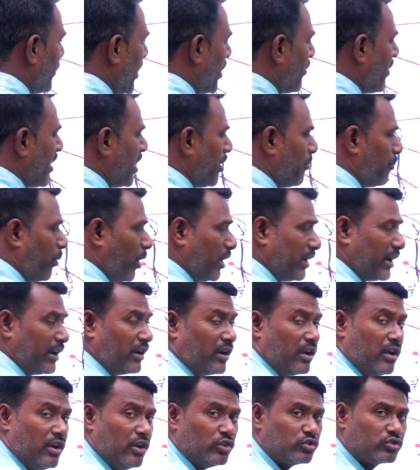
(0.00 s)
Very, very important.
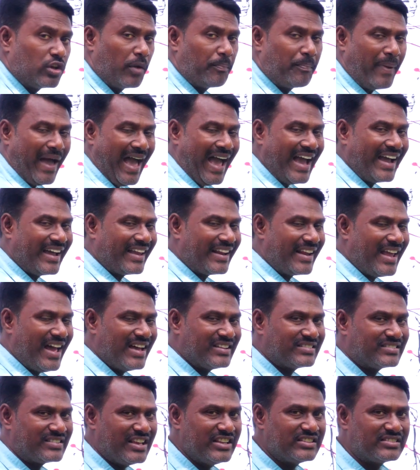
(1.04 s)
So
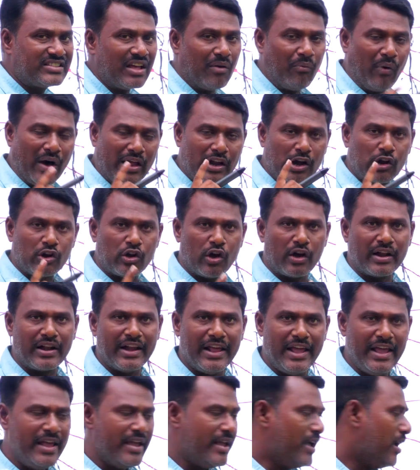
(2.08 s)
pancreas is the one and
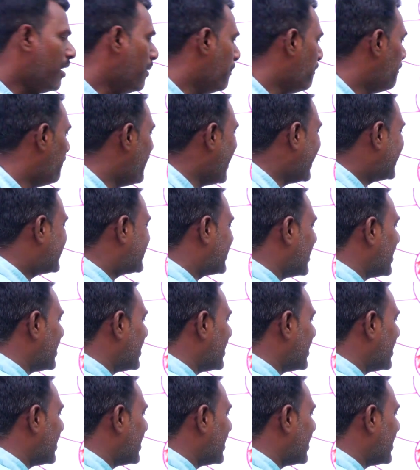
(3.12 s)
only mixed